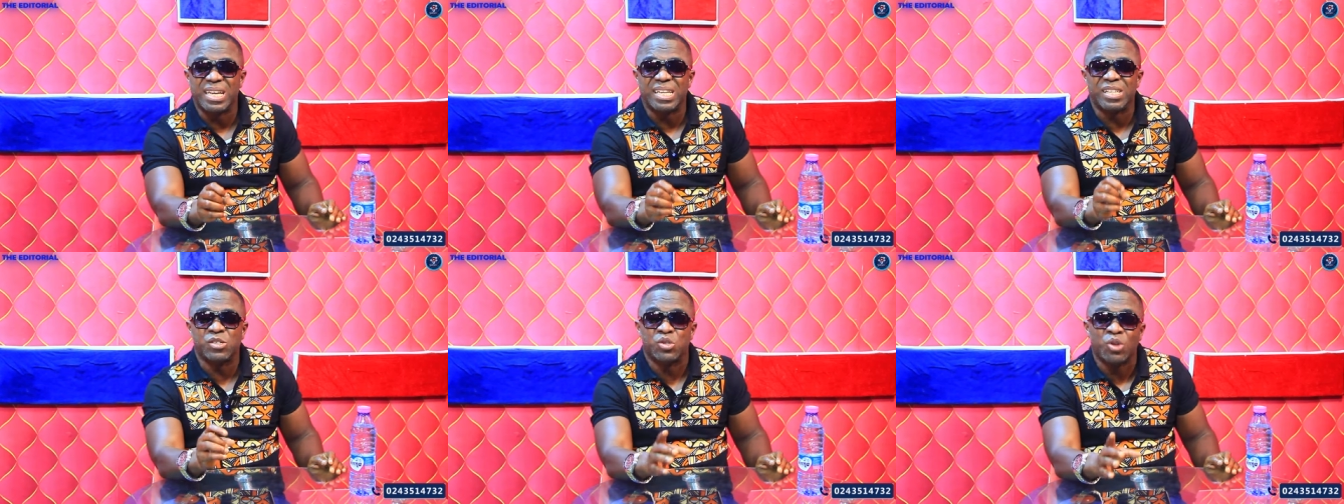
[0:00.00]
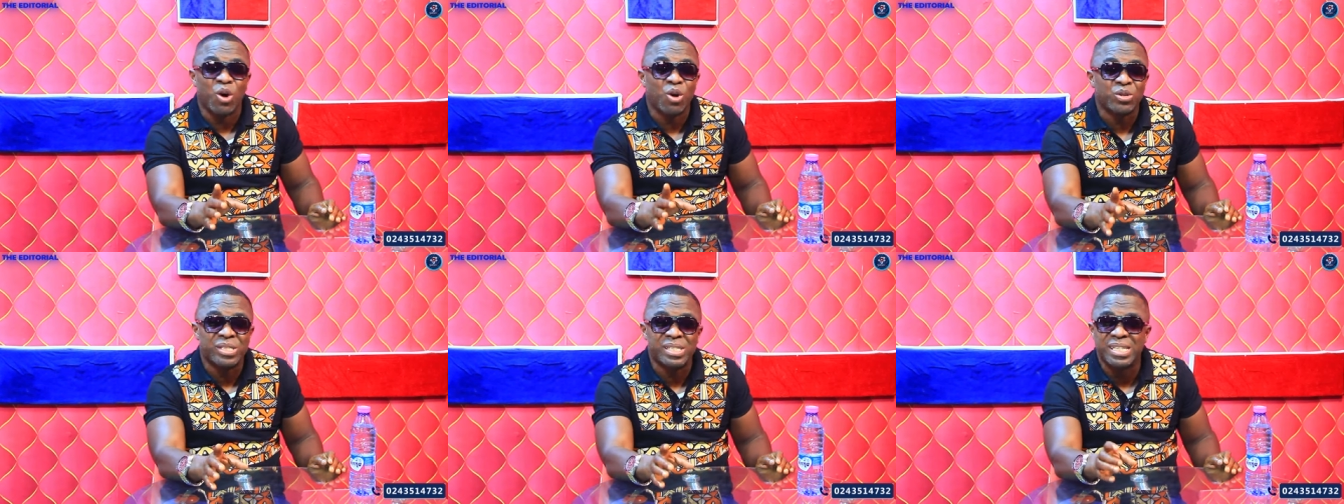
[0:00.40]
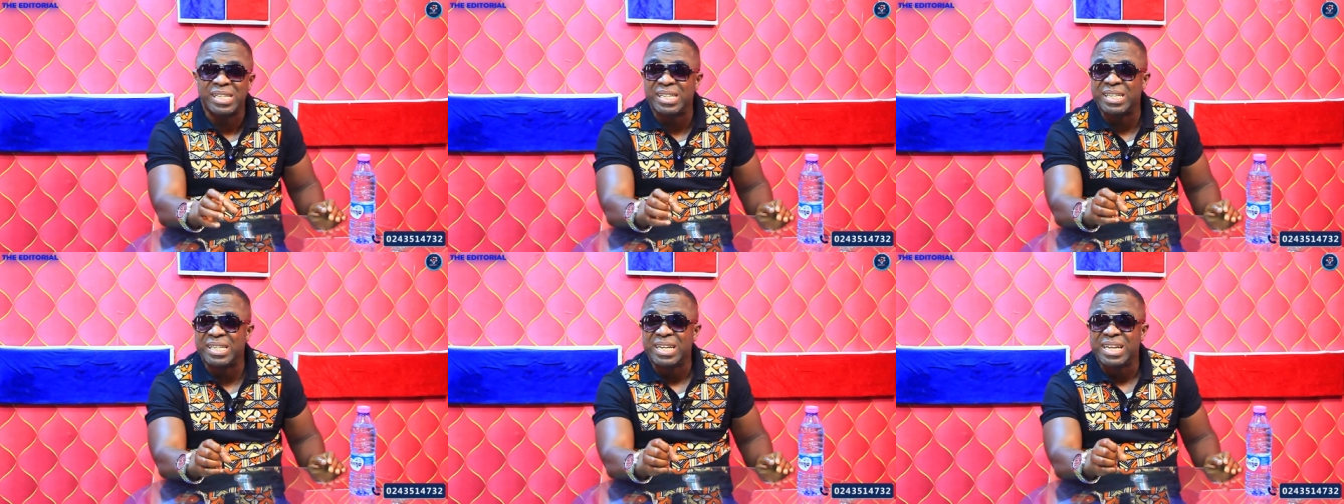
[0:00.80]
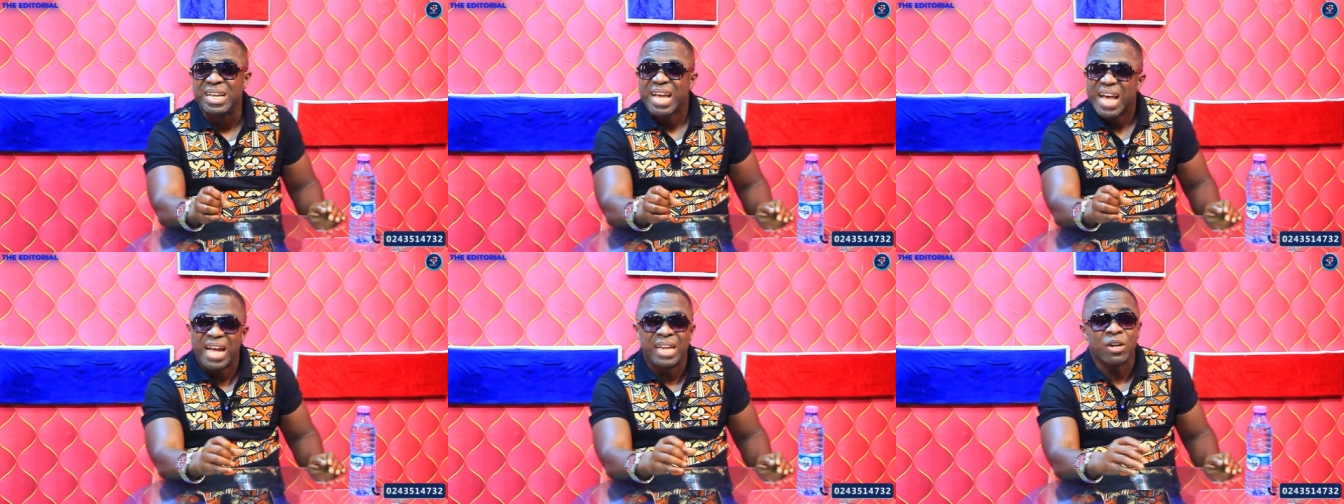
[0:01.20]
insulting,
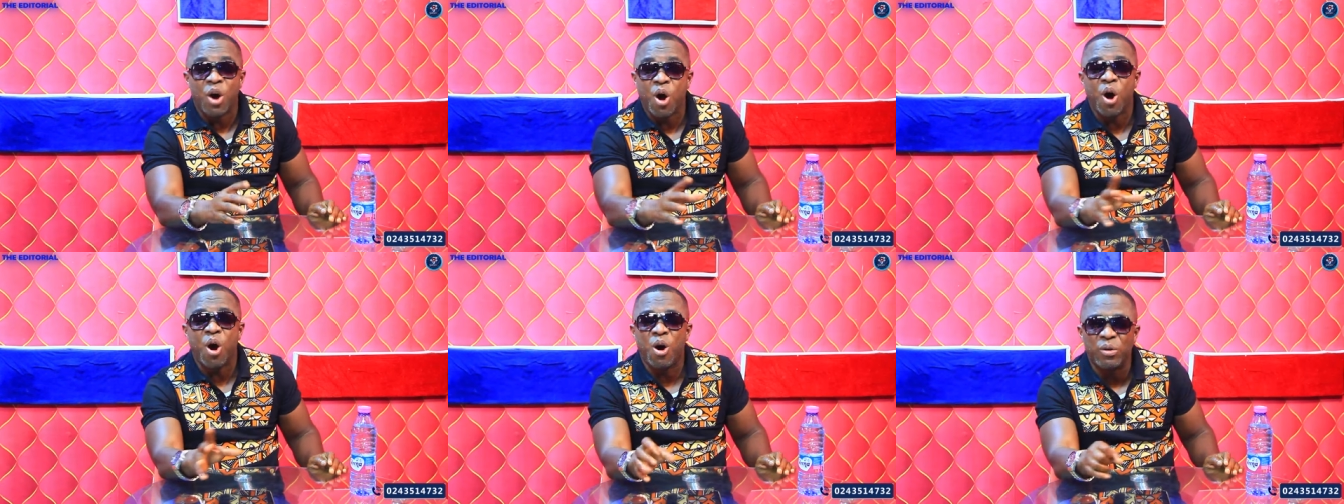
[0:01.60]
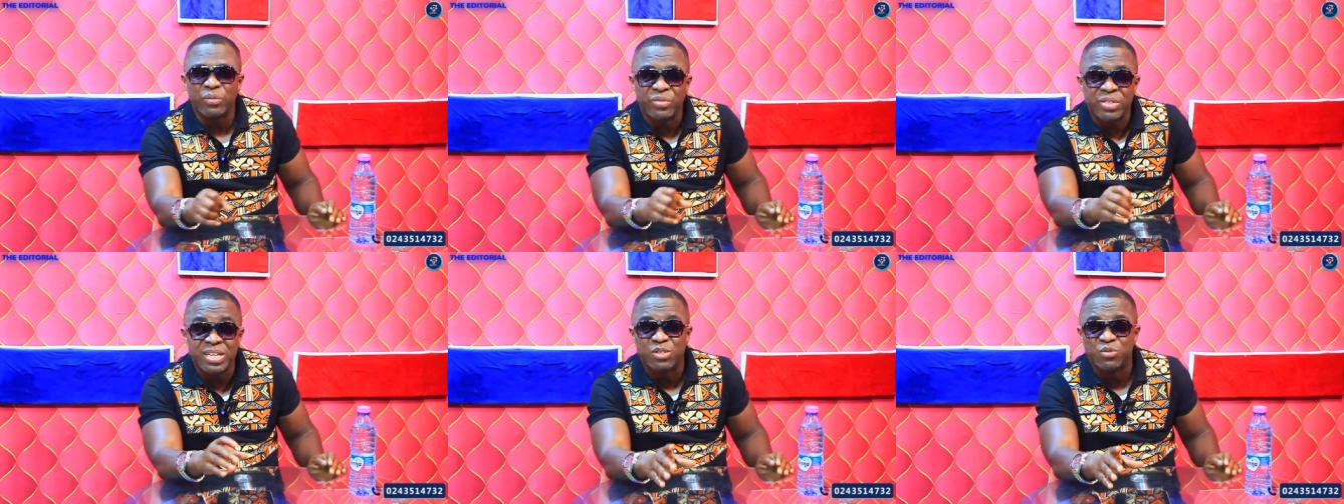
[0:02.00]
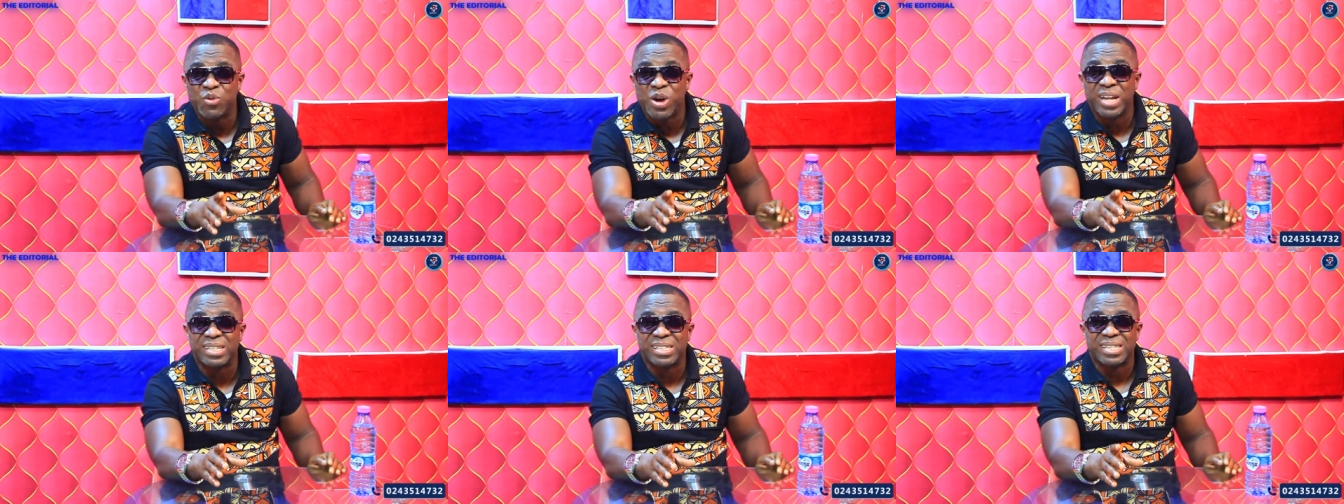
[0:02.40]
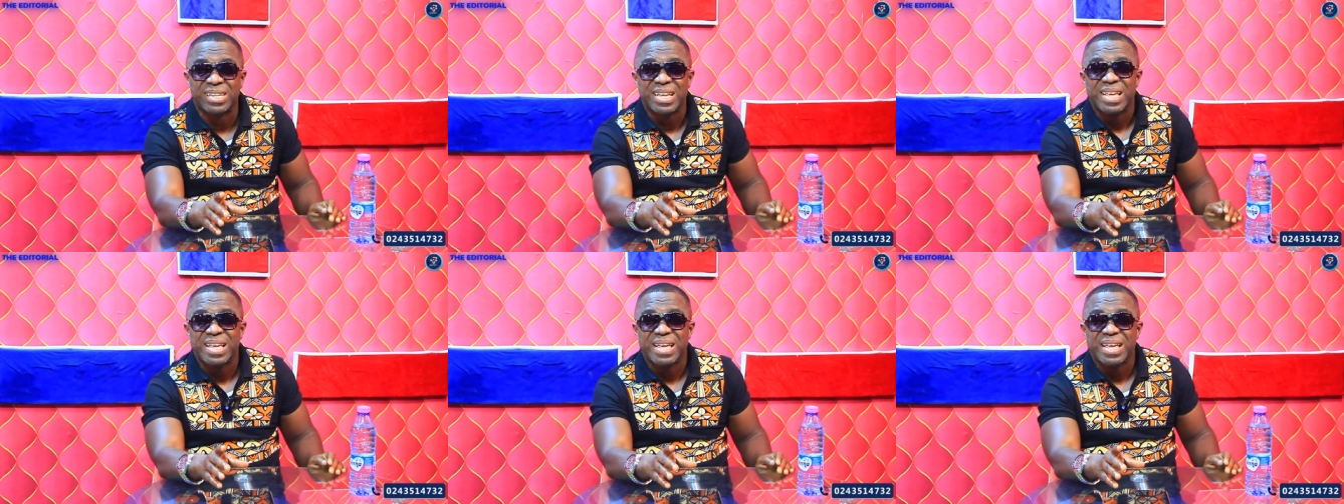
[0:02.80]
and all these words